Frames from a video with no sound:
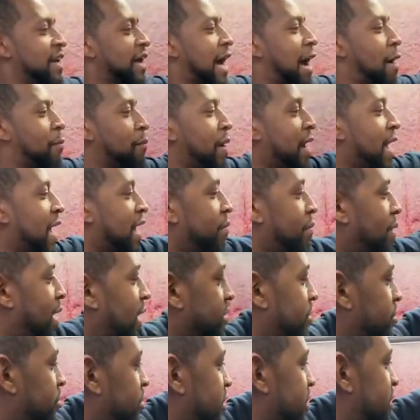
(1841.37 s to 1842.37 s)
I'm mad about
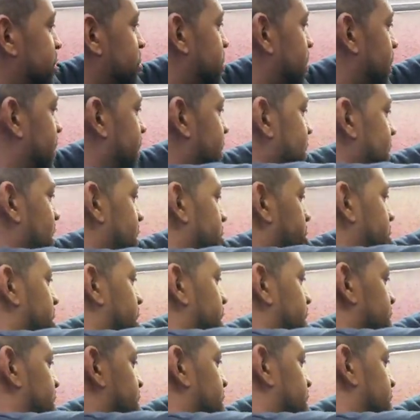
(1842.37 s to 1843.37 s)
doing two things at
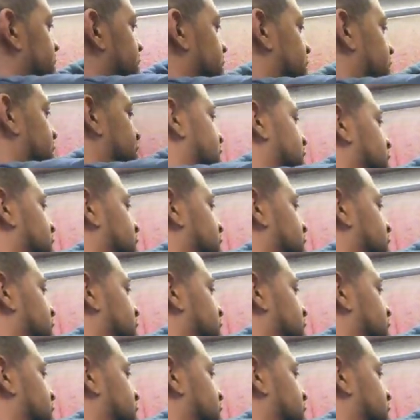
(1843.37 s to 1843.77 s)
once. Yeah.